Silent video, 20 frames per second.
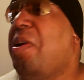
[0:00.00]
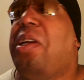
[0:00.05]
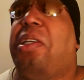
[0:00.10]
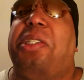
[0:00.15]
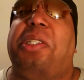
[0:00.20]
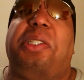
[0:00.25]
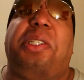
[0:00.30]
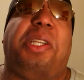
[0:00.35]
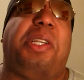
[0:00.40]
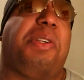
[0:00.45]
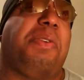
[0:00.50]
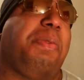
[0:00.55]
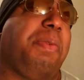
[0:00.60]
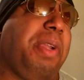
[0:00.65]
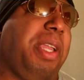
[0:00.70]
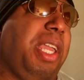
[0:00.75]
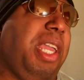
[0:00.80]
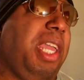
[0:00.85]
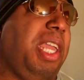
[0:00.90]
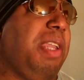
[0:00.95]
Where's your
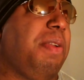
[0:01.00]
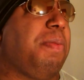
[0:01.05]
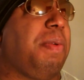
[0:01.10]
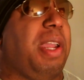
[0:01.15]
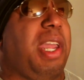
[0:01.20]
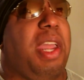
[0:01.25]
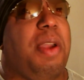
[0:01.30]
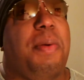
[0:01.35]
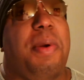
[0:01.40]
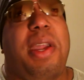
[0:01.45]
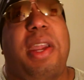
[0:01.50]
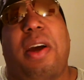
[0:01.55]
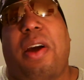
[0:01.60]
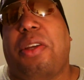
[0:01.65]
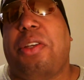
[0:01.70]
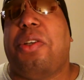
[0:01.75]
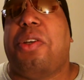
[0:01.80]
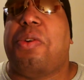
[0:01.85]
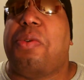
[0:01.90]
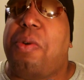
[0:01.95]
degree?
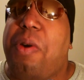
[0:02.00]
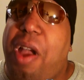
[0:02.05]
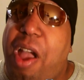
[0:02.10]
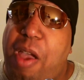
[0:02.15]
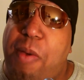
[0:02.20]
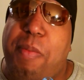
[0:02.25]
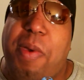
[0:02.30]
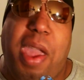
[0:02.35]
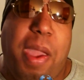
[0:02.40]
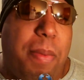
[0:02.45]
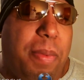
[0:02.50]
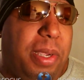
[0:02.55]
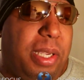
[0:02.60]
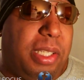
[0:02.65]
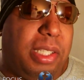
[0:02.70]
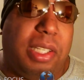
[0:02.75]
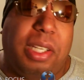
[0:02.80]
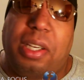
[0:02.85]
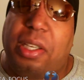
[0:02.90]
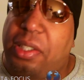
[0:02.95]
All you
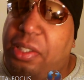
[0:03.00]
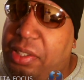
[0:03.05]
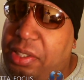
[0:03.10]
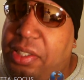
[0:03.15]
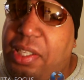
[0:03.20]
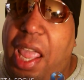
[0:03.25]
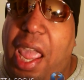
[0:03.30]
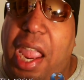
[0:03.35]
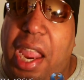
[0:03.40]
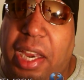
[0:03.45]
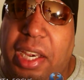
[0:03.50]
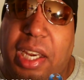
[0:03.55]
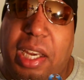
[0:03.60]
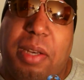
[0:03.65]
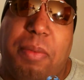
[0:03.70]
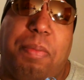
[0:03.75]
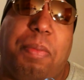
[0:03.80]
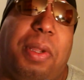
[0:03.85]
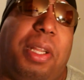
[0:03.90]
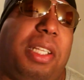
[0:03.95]
crybabies are saying it.